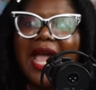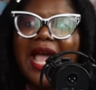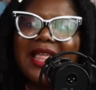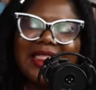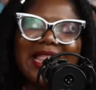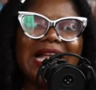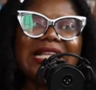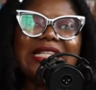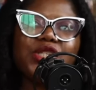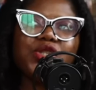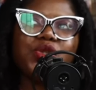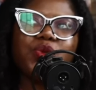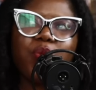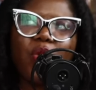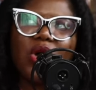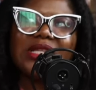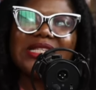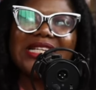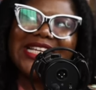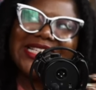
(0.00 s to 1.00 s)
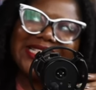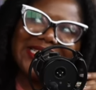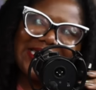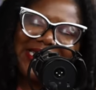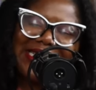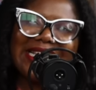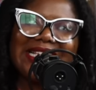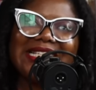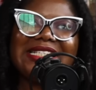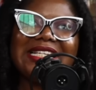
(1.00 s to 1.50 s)
That is what a
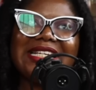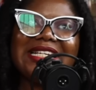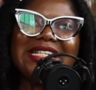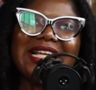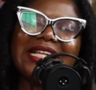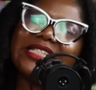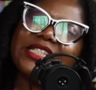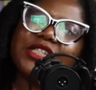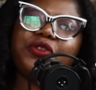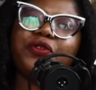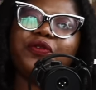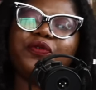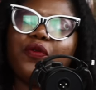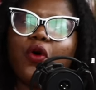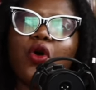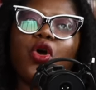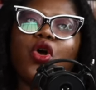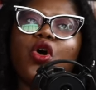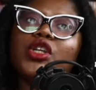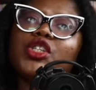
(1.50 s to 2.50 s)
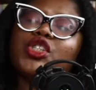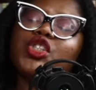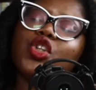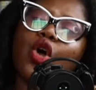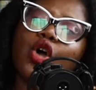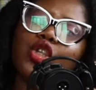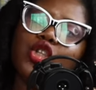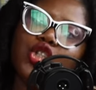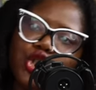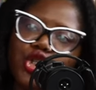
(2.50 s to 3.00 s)
season that is focused
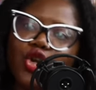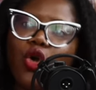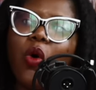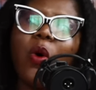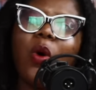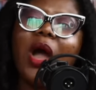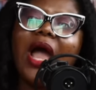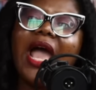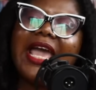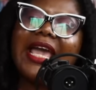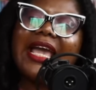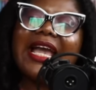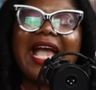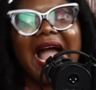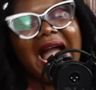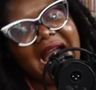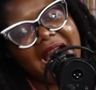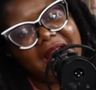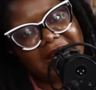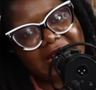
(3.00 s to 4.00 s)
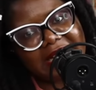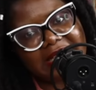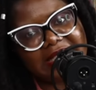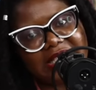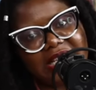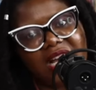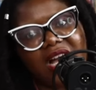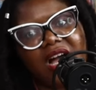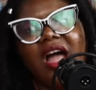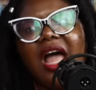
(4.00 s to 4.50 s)
on your
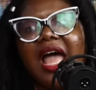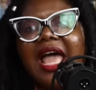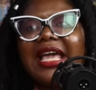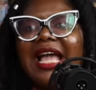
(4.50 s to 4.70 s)
character,